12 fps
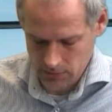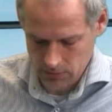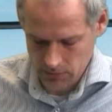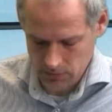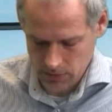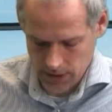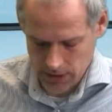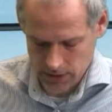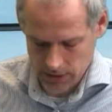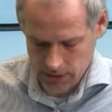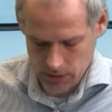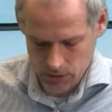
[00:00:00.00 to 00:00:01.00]
I
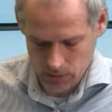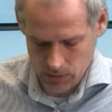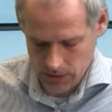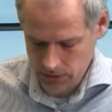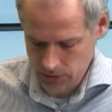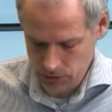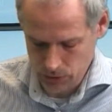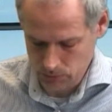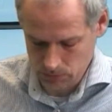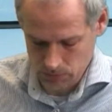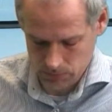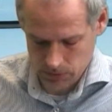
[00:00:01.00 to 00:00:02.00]
still want to
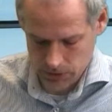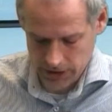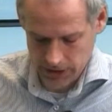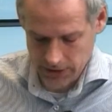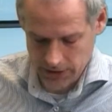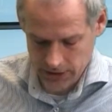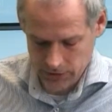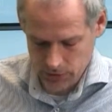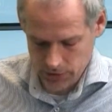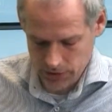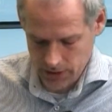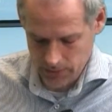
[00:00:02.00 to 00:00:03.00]
change this, for
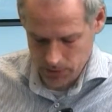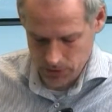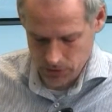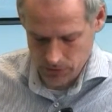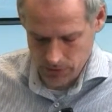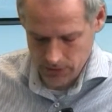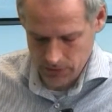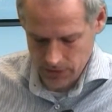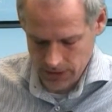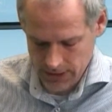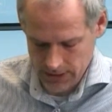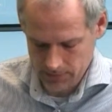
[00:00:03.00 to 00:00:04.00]
example, to
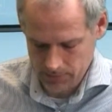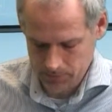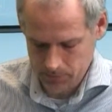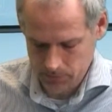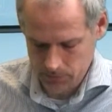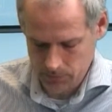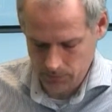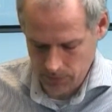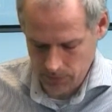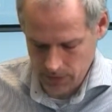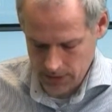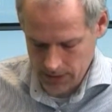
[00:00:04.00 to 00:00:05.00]
groundwater,
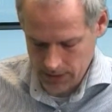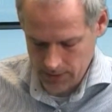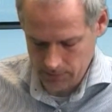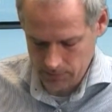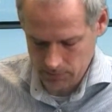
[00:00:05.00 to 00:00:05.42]
and